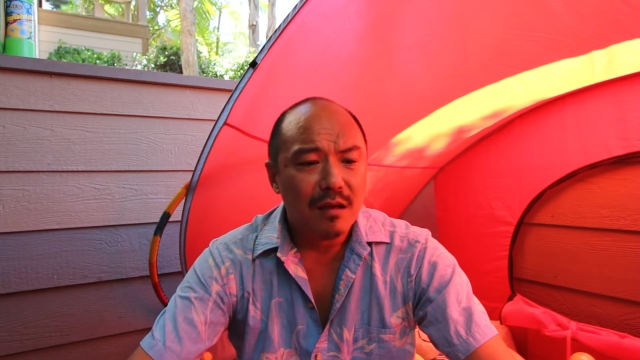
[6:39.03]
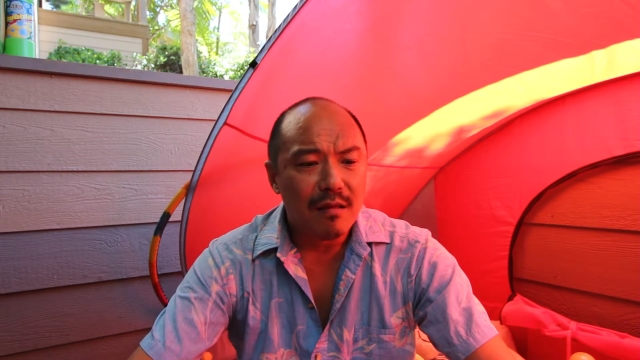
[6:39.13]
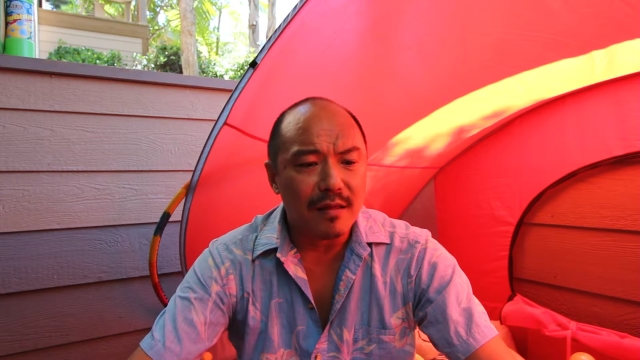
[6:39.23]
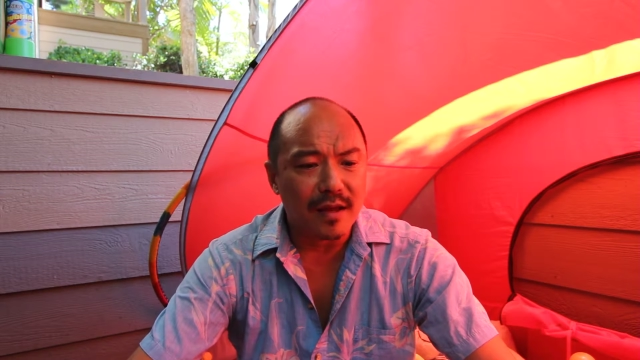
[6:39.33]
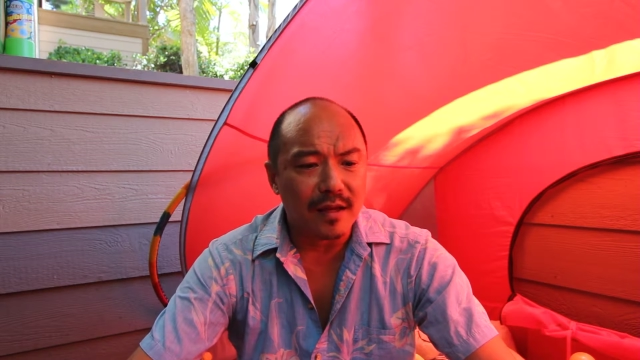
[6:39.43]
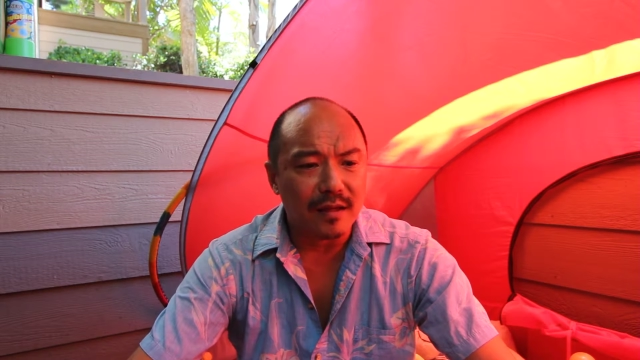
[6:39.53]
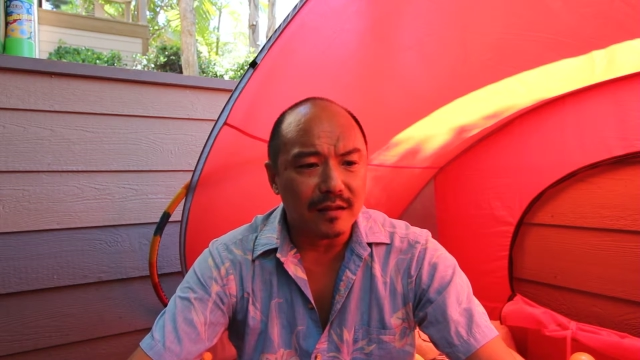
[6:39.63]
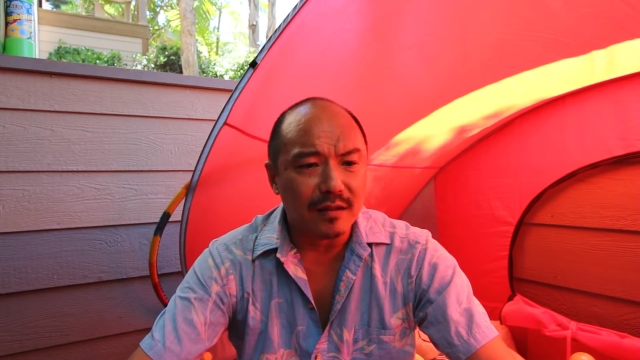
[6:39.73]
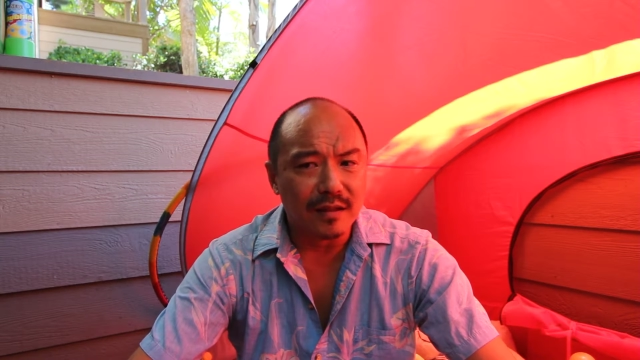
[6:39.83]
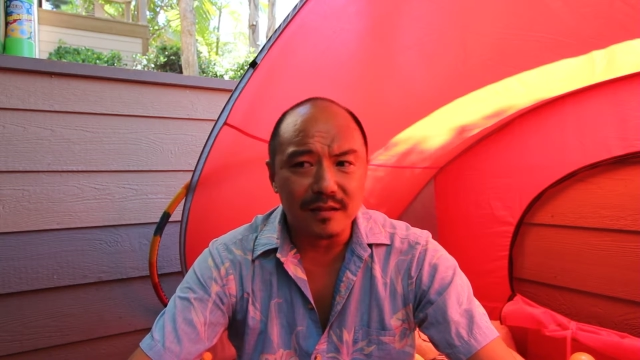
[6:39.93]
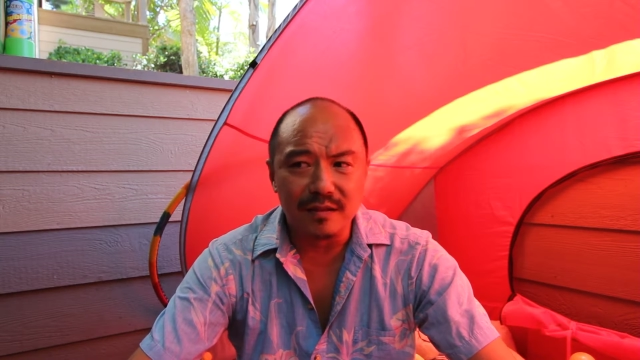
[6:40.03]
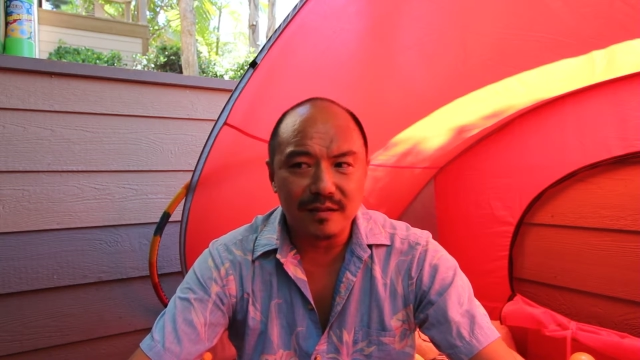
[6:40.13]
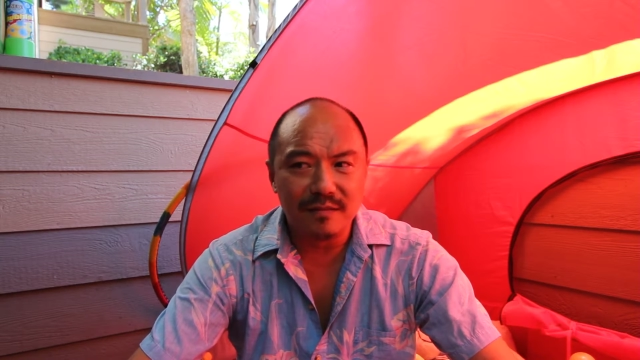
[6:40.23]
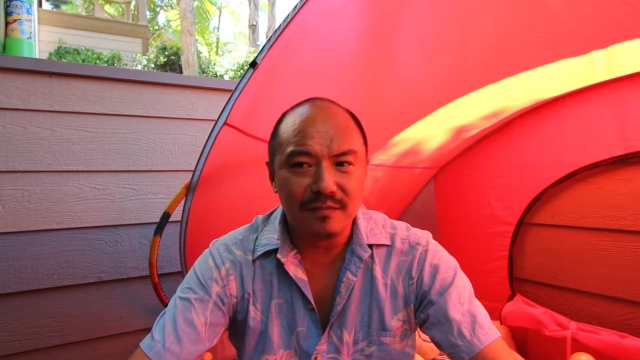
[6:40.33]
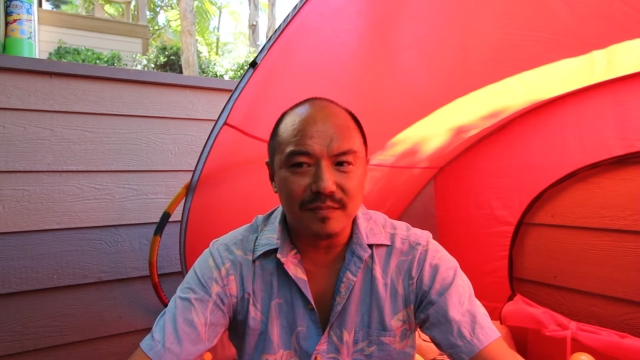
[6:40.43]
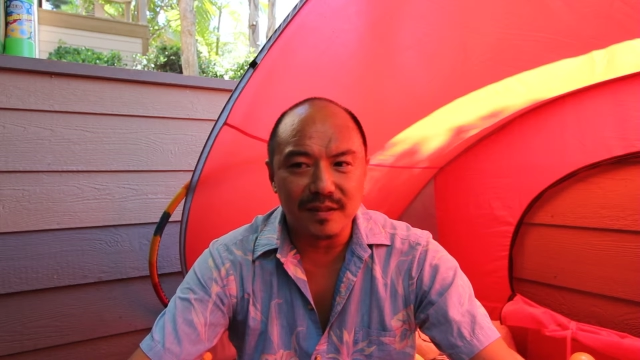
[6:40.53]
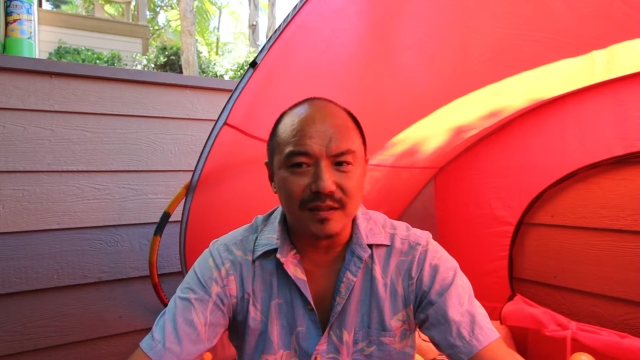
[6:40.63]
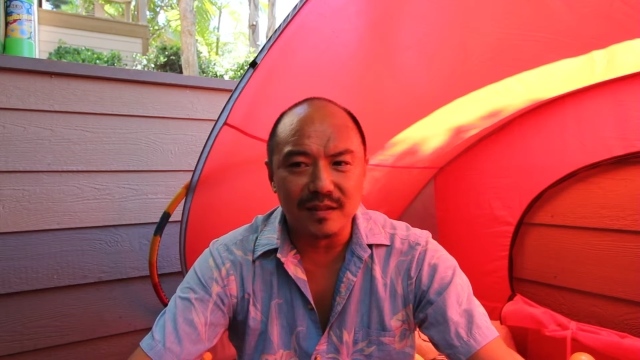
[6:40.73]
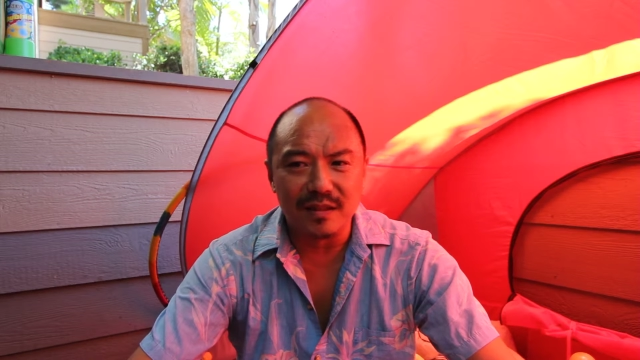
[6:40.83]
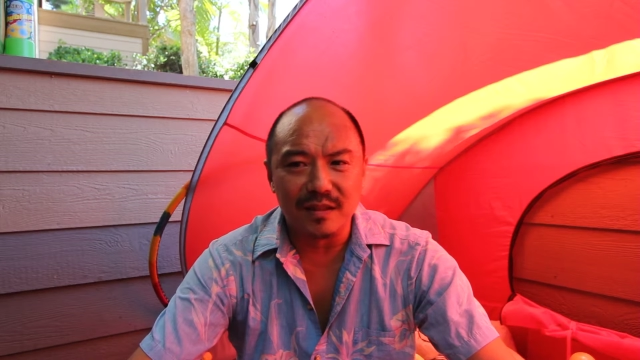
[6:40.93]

that has been